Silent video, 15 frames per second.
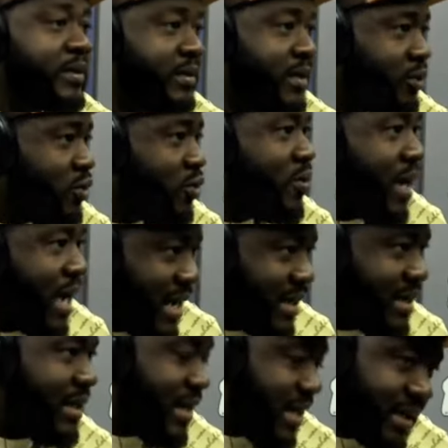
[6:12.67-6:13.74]
The two were
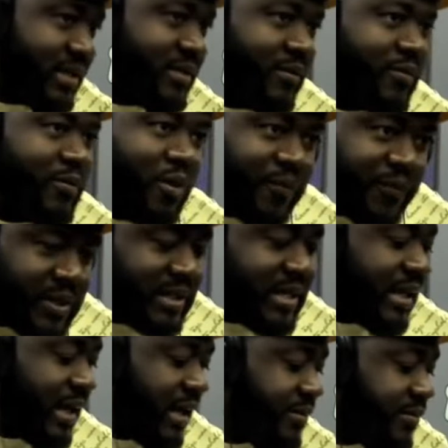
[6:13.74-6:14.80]
at the neck of each
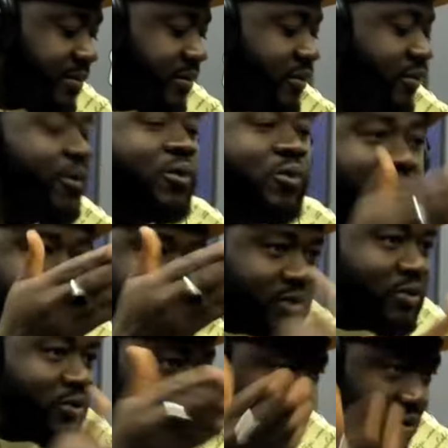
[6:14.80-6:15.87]
other for who
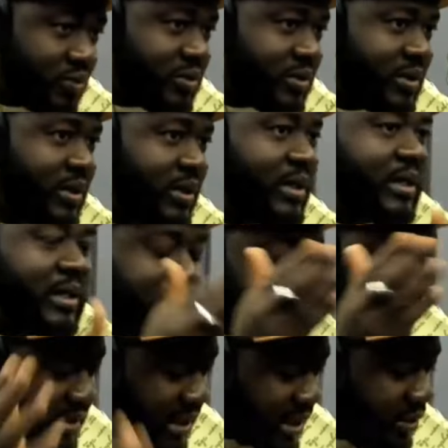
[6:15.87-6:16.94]
gets to use the
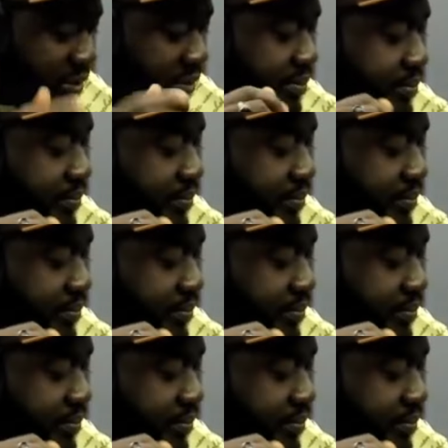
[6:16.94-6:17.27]
stadium.